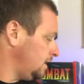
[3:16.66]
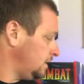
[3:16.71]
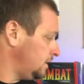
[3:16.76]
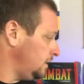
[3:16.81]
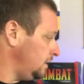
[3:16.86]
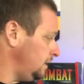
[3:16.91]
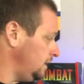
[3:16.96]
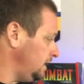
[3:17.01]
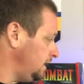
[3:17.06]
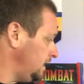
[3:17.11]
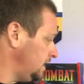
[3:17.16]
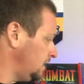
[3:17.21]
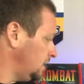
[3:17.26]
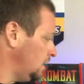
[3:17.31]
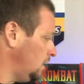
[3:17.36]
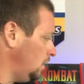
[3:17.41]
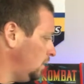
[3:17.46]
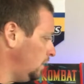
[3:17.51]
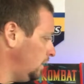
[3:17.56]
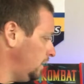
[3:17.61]
You can get
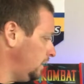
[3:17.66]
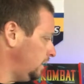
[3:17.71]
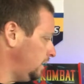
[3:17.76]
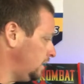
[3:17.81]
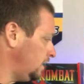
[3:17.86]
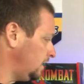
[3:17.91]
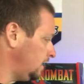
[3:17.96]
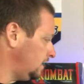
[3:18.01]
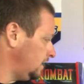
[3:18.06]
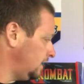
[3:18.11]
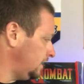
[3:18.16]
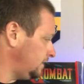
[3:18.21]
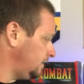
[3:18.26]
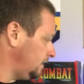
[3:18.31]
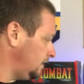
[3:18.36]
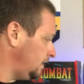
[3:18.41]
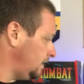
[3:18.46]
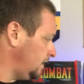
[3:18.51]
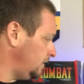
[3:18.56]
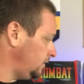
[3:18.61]
going, and like I
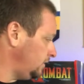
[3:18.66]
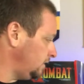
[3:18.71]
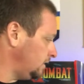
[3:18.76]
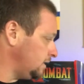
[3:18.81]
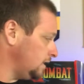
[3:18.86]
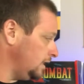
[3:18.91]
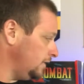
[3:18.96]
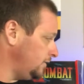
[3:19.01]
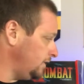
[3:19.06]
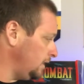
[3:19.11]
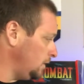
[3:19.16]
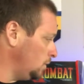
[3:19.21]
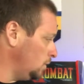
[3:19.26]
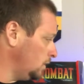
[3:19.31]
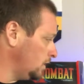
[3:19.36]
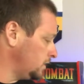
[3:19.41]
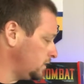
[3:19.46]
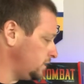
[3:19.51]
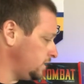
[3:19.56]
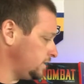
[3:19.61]
said, as you can tell, everything
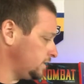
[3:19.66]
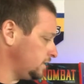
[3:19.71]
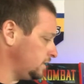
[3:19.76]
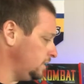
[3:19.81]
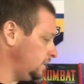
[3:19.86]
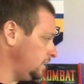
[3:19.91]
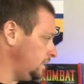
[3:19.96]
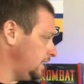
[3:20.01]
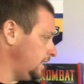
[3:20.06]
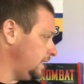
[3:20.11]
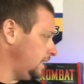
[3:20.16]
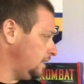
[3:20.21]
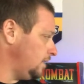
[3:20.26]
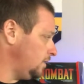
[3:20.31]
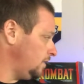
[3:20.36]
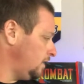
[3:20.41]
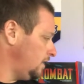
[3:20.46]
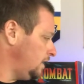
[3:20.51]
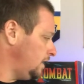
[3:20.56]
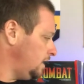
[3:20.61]
works just good
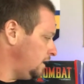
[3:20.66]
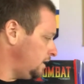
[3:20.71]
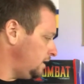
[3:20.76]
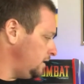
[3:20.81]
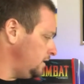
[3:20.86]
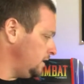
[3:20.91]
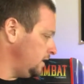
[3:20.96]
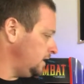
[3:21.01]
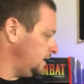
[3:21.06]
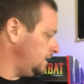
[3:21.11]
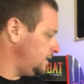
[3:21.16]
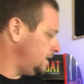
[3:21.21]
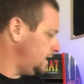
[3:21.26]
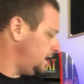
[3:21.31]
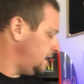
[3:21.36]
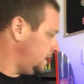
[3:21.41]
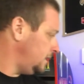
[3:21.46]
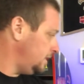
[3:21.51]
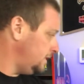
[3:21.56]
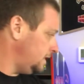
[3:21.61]
now. You can hit
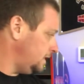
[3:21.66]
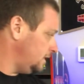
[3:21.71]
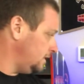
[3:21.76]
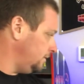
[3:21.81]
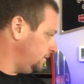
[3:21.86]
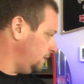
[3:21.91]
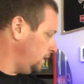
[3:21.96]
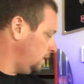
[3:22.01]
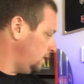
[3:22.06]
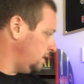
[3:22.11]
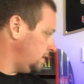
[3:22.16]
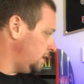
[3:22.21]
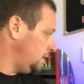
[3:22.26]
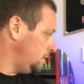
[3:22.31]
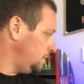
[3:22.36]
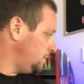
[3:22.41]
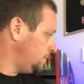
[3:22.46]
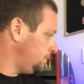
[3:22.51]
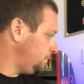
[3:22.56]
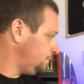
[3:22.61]
that in there, the volume.